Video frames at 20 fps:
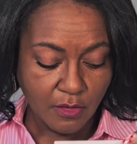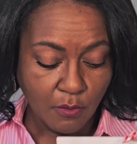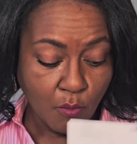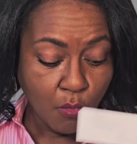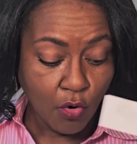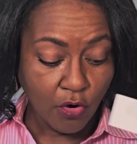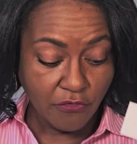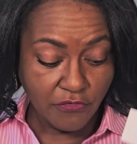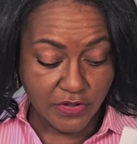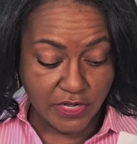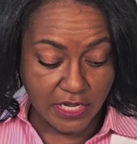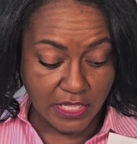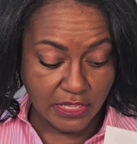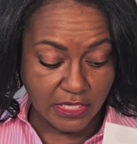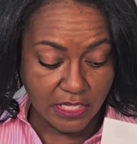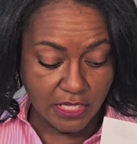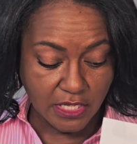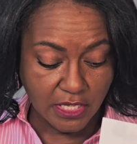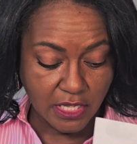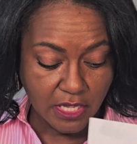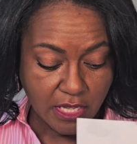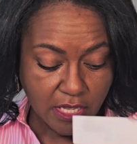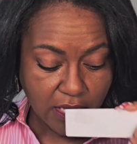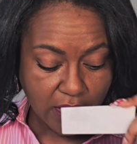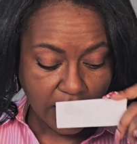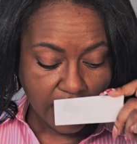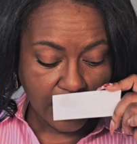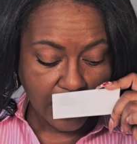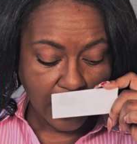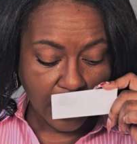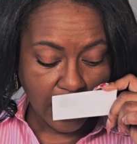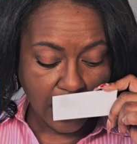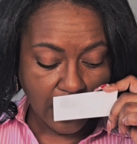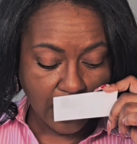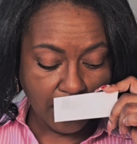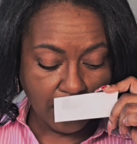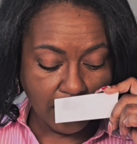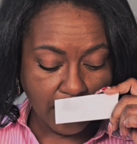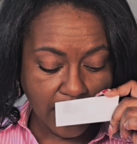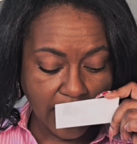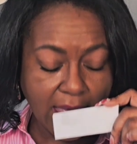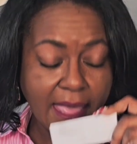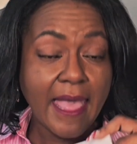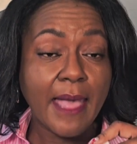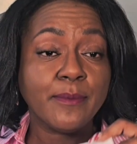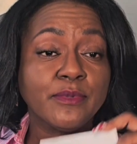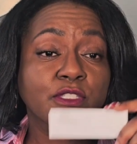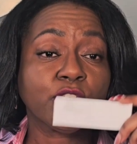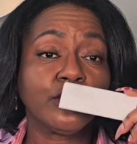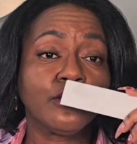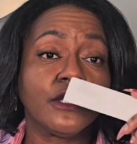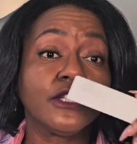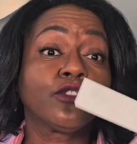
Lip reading: more vanilla, absolute,